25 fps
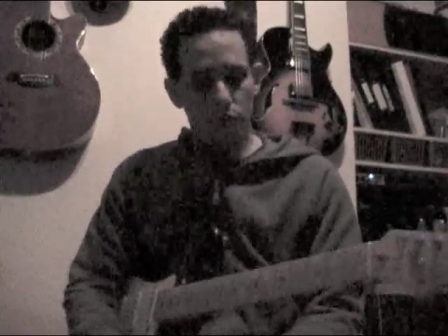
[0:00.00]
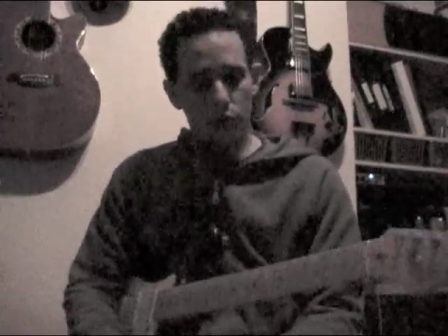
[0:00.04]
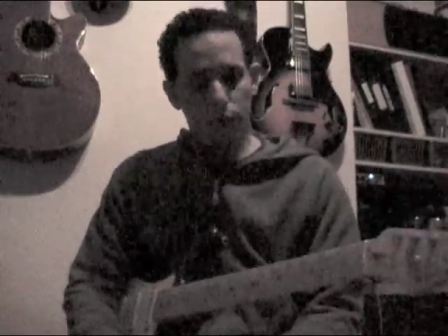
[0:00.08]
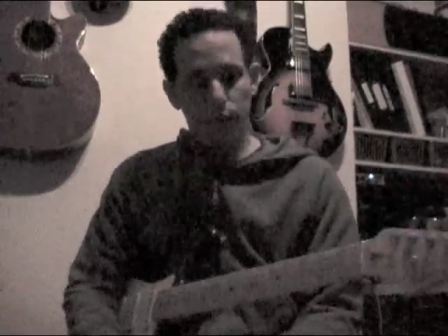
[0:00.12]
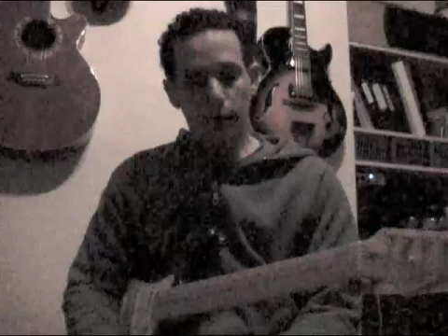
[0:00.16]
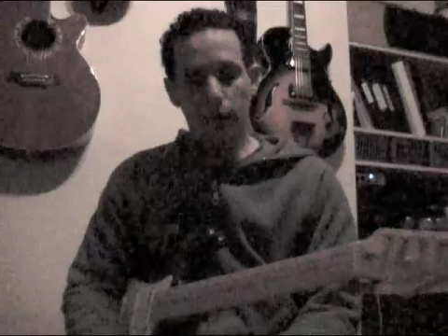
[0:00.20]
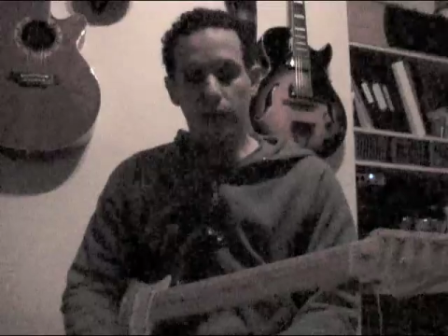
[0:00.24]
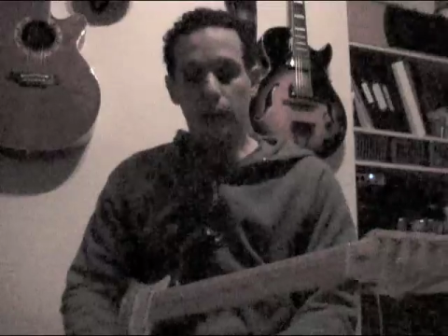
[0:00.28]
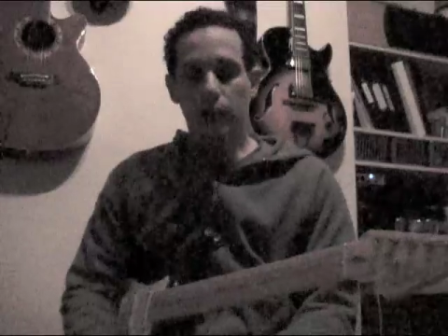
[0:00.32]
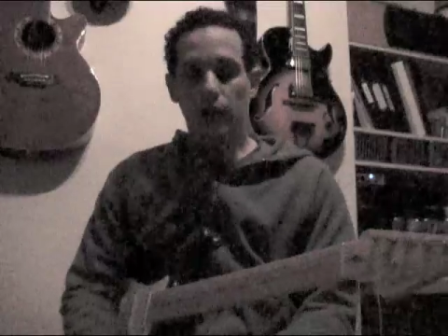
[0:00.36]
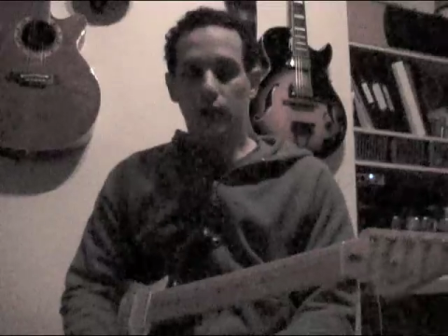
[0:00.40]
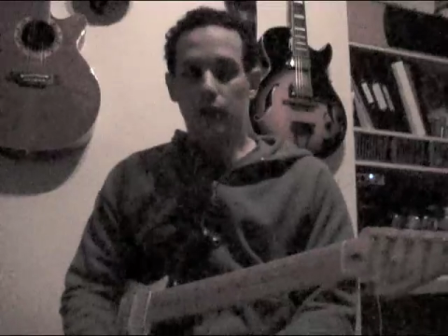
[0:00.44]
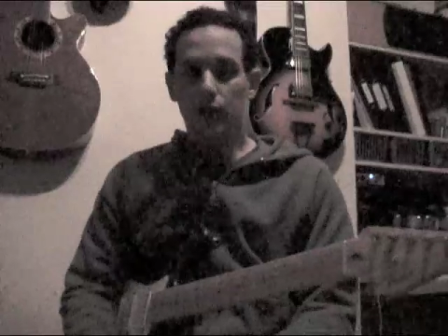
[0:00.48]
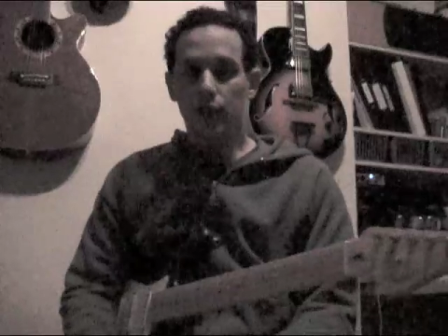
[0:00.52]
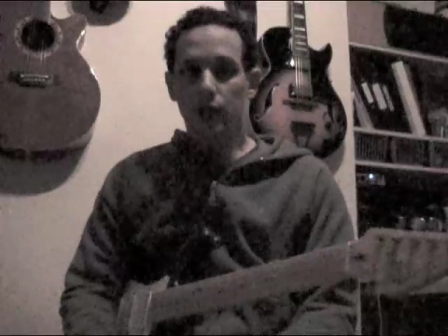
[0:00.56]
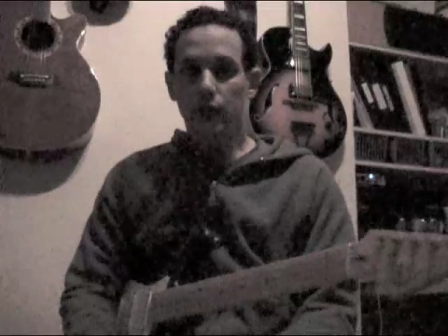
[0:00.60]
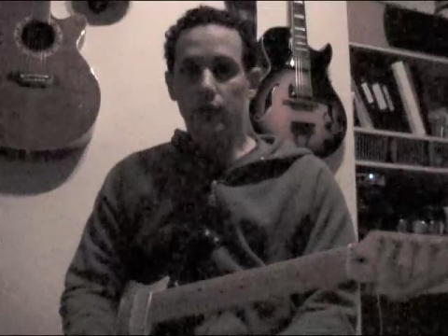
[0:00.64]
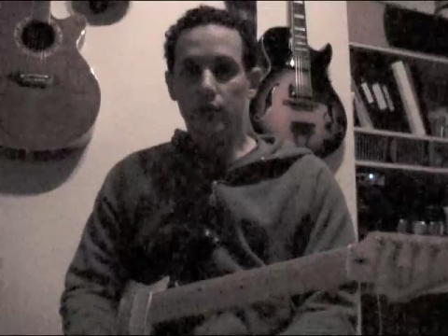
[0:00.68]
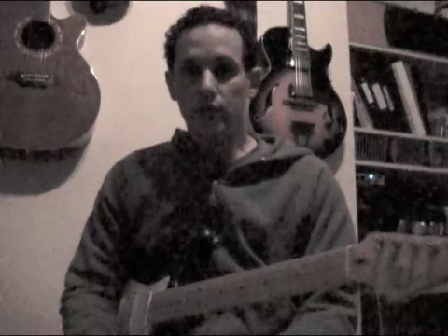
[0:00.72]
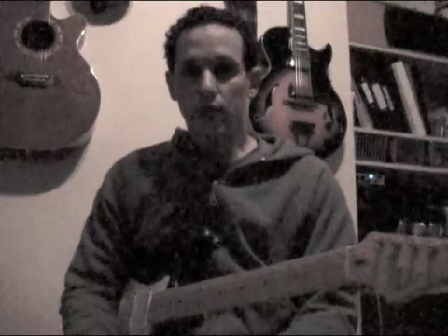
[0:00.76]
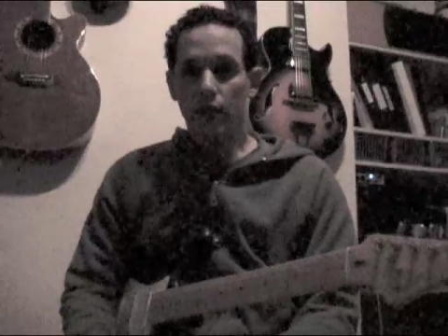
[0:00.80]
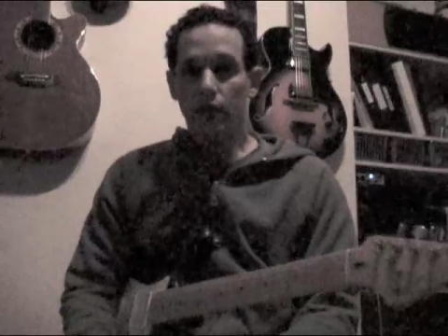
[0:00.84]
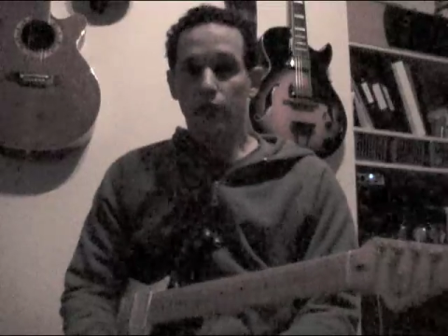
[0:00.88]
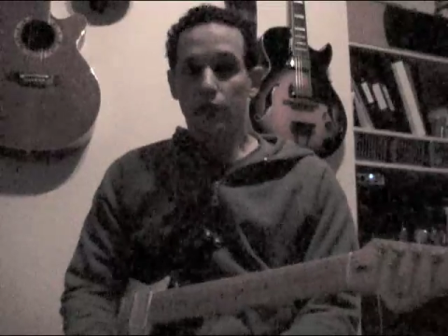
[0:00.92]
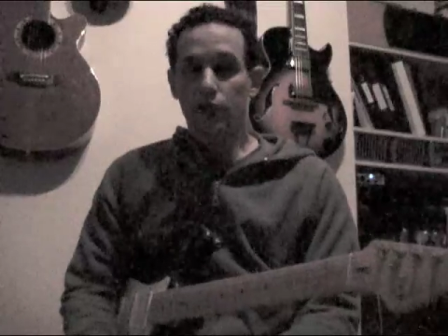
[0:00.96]
to make it an
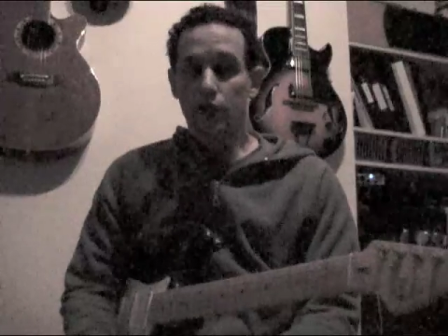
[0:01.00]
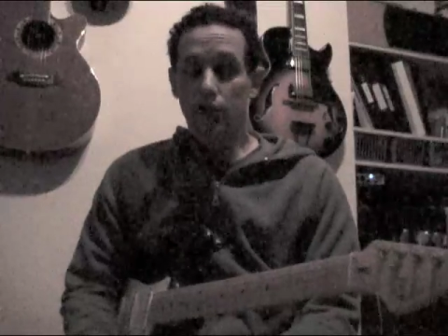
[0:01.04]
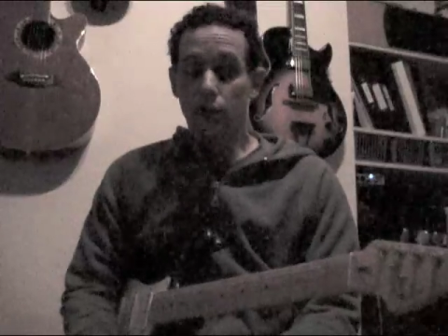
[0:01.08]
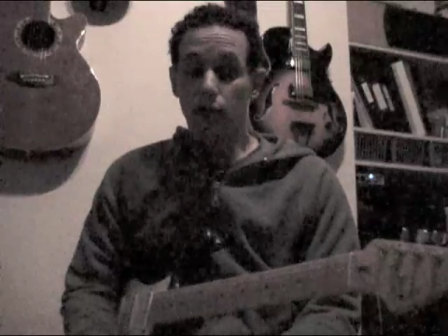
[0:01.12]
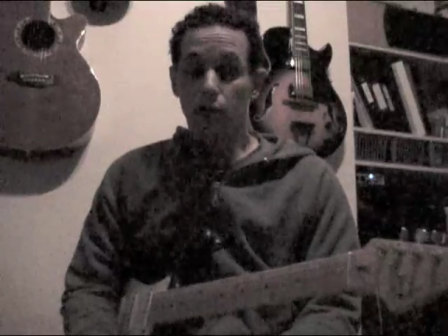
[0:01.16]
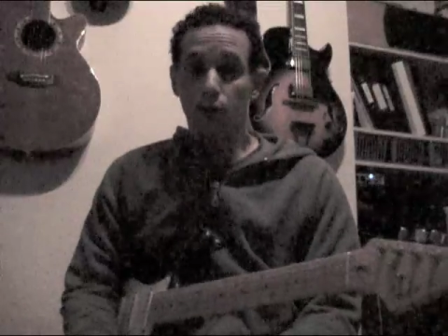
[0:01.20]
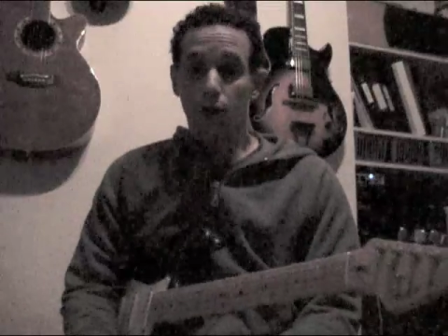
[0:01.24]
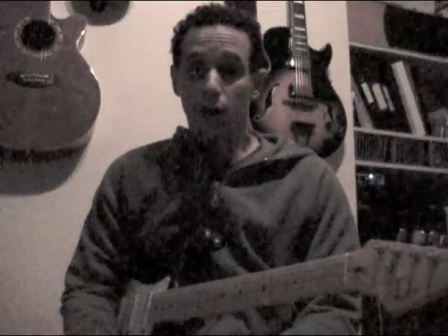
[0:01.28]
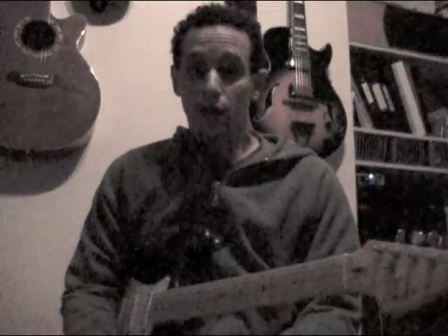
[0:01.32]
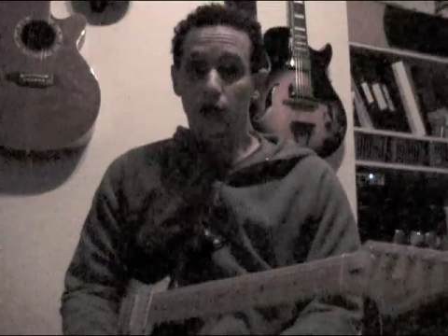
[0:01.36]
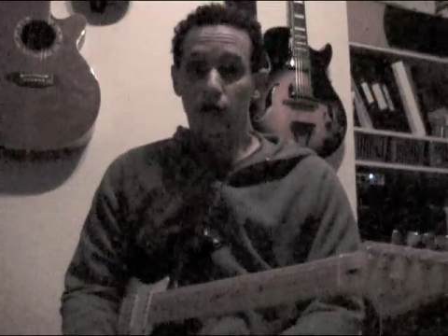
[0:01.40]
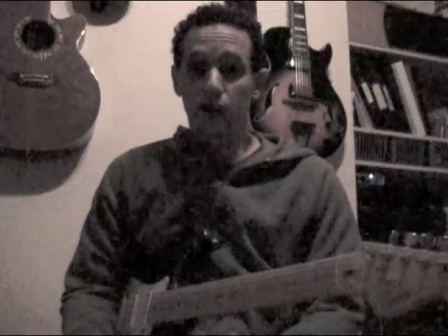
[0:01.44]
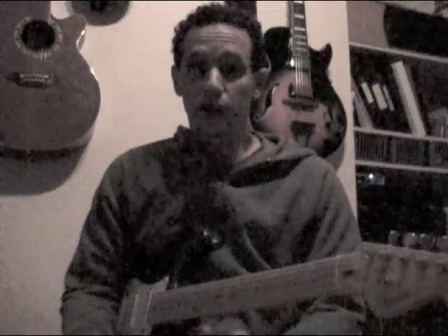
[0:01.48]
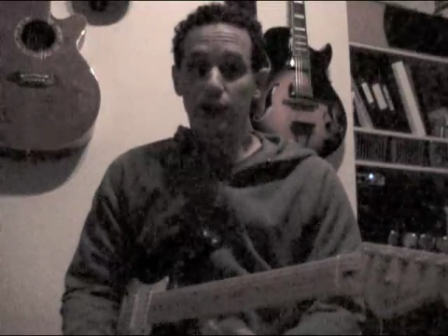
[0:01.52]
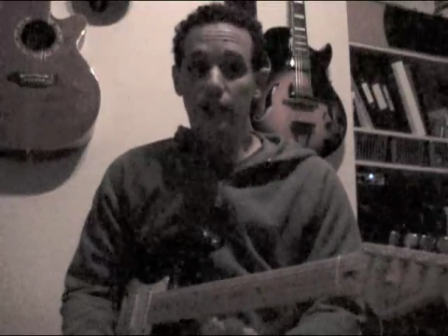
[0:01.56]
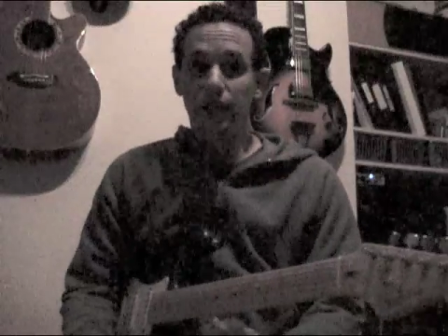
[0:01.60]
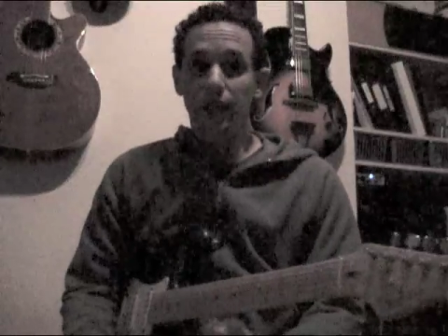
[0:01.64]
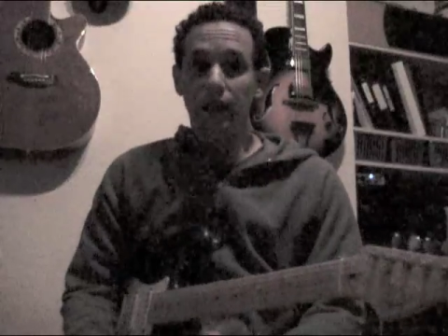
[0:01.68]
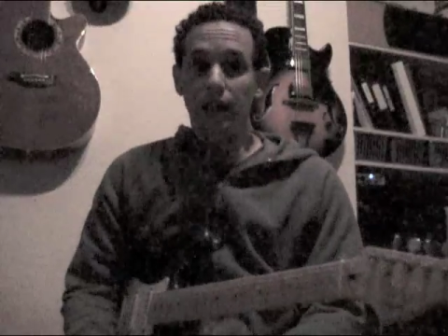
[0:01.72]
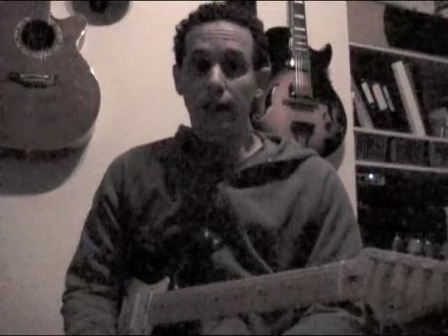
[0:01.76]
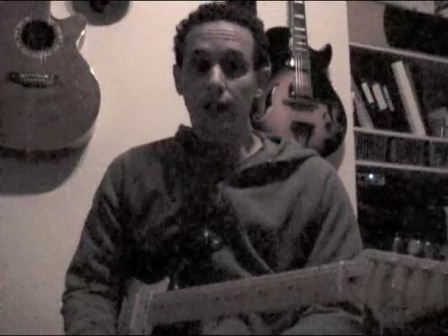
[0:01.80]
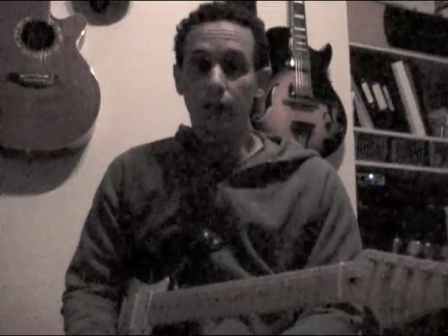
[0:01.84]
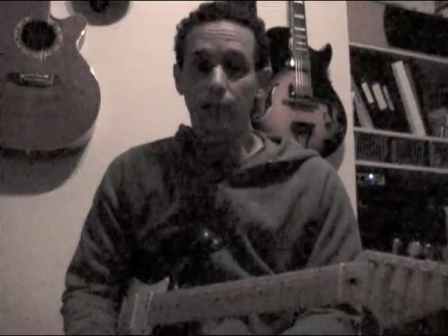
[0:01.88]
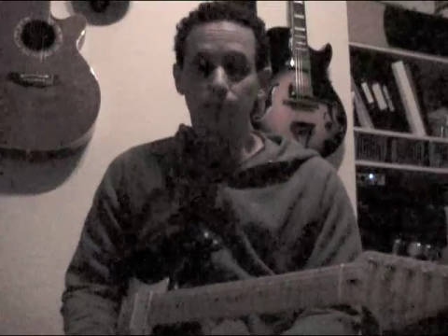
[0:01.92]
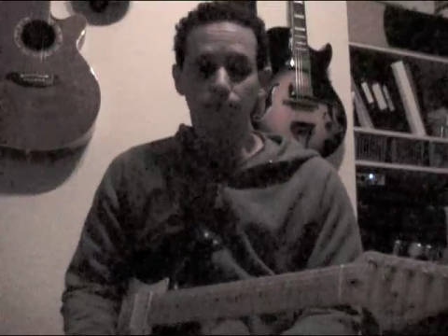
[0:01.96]
E7 is to add a
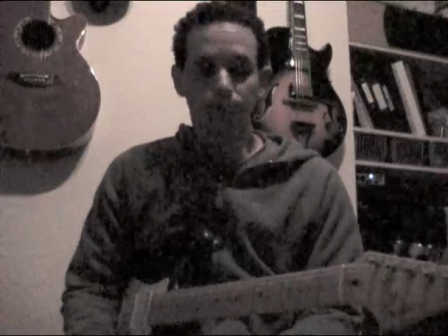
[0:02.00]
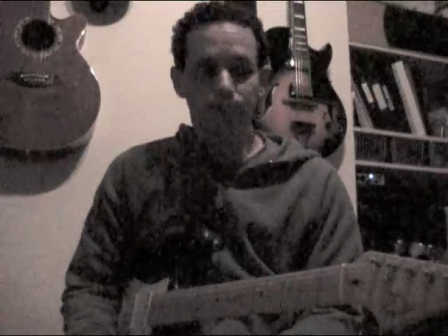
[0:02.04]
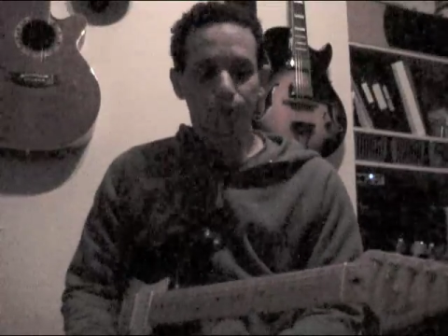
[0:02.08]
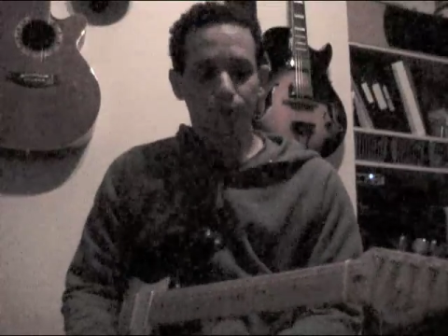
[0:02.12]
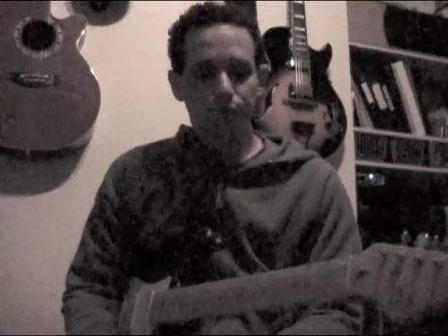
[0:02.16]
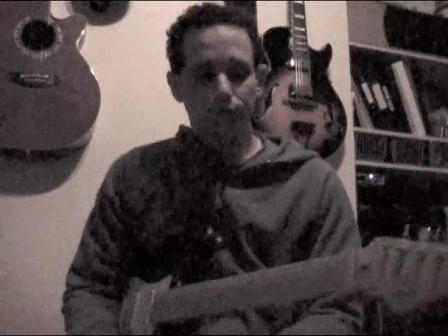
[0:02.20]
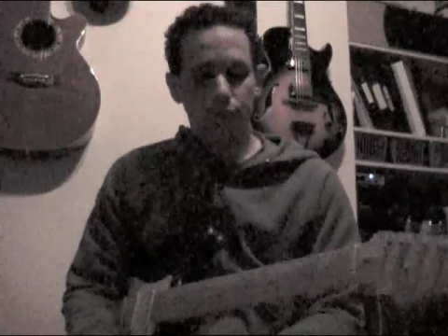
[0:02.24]
D.